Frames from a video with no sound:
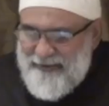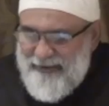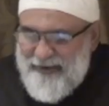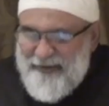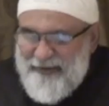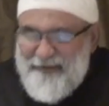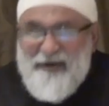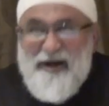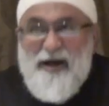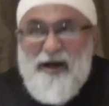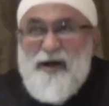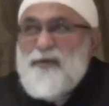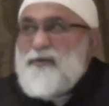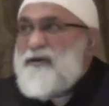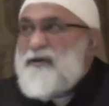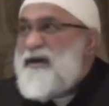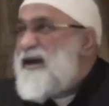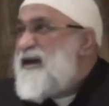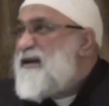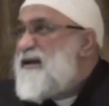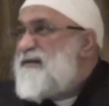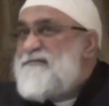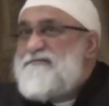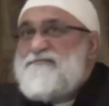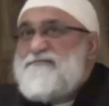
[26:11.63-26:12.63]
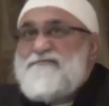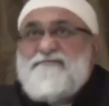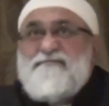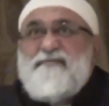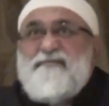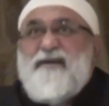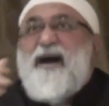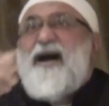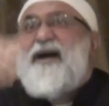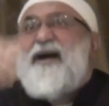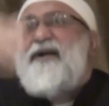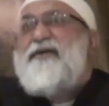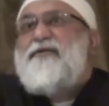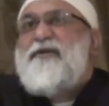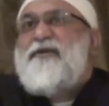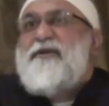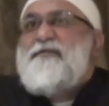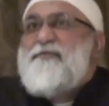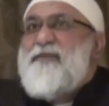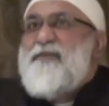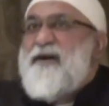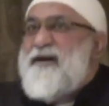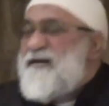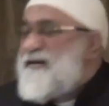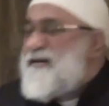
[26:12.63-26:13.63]
around an
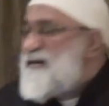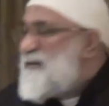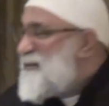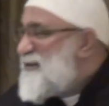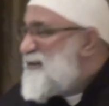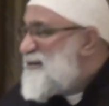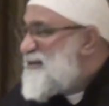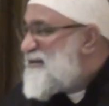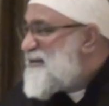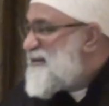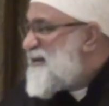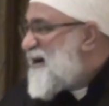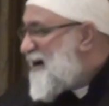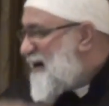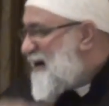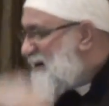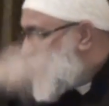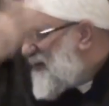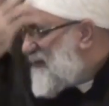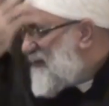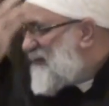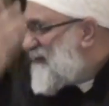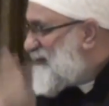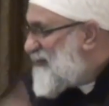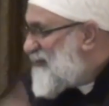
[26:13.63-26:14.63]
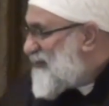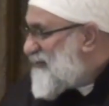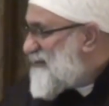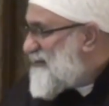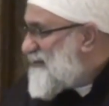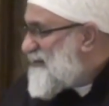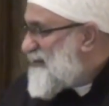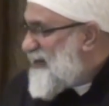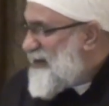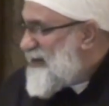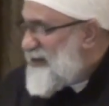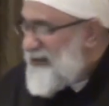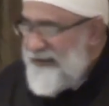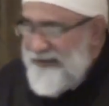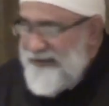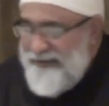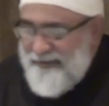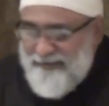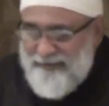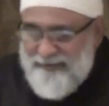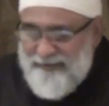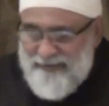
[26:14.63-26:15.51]
unremarkable star, the Sun.